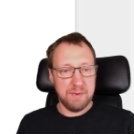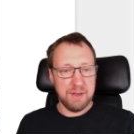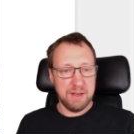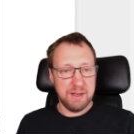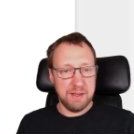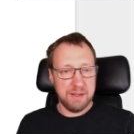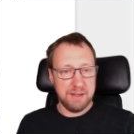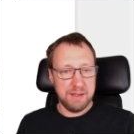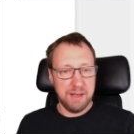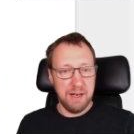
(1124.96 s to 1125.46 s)

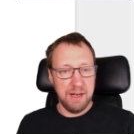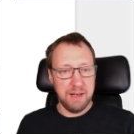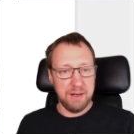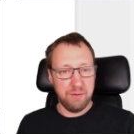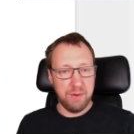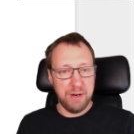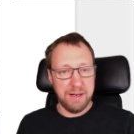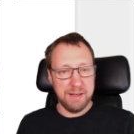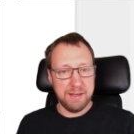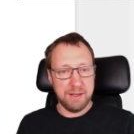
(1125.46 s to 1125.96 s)
Still the
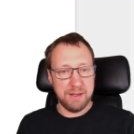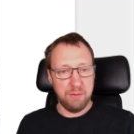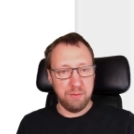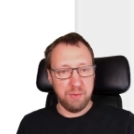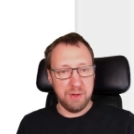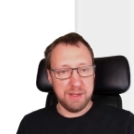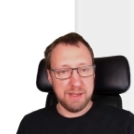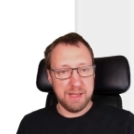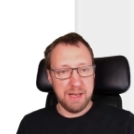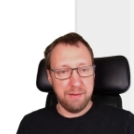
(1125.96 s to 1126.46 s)
rate is
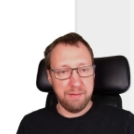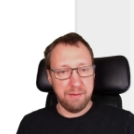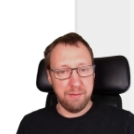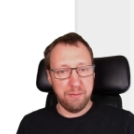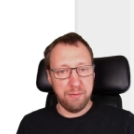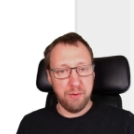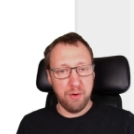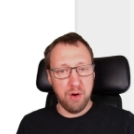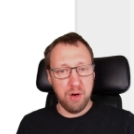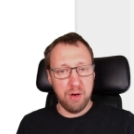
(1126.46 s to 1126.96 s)

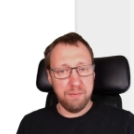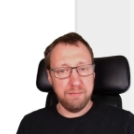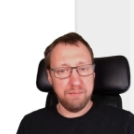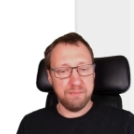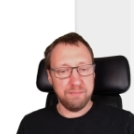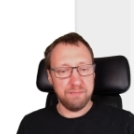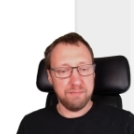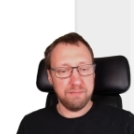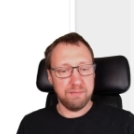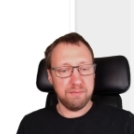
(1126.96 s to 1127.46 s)
0.74.
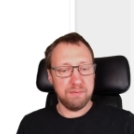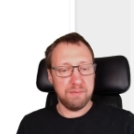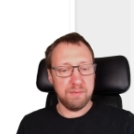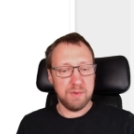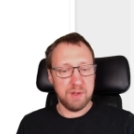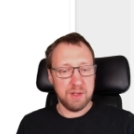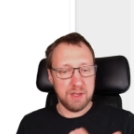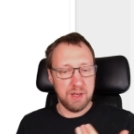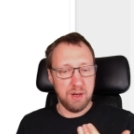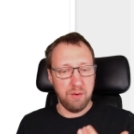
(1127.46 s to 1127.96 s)

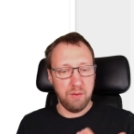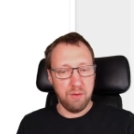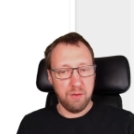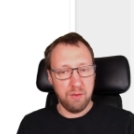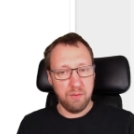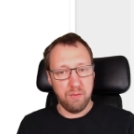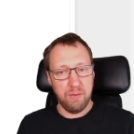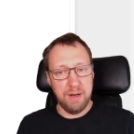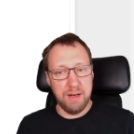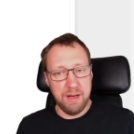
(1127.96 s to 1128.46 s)
So
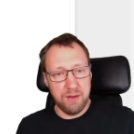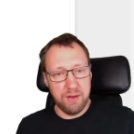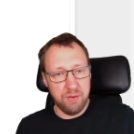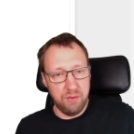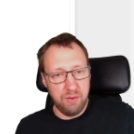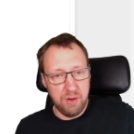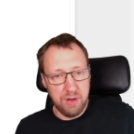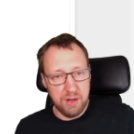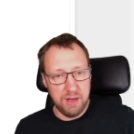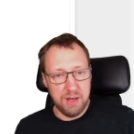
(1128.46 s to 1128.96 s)
we need
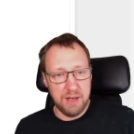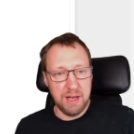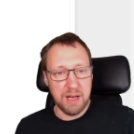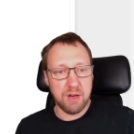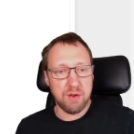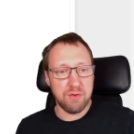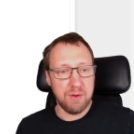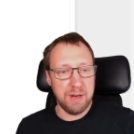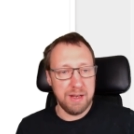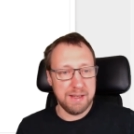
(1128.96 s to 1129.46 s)
to
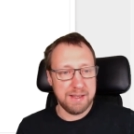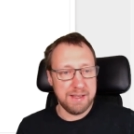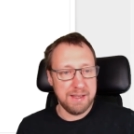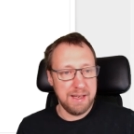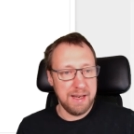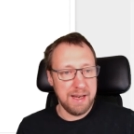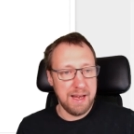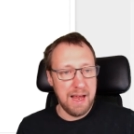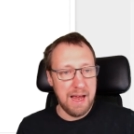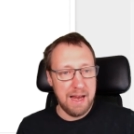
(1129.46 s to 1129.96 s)
decrease
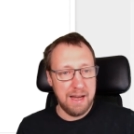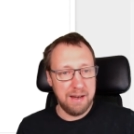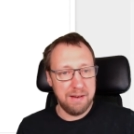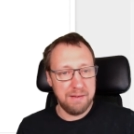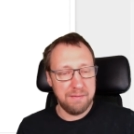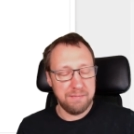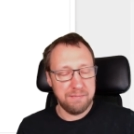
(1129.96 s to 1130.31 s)
again.